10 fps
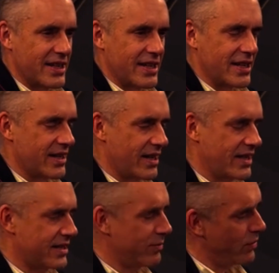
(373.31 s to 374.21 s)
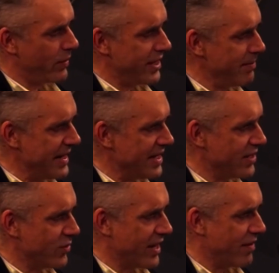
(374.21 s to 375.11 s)
And I said, well, what do you mean you
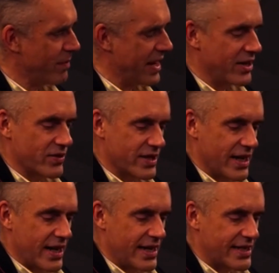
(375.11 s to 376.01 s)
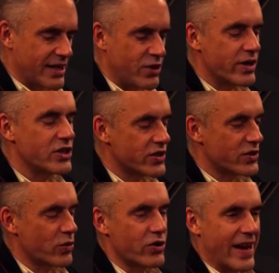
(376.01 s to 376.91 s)
don't have menus? He said, you can just
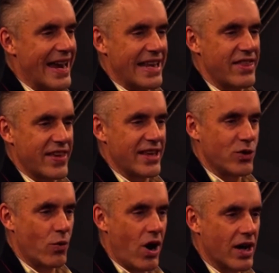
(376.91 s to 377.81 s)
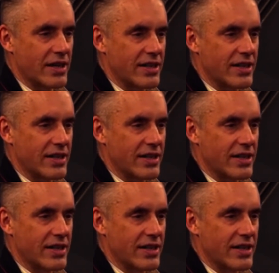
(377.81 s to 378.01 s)
order anything you want.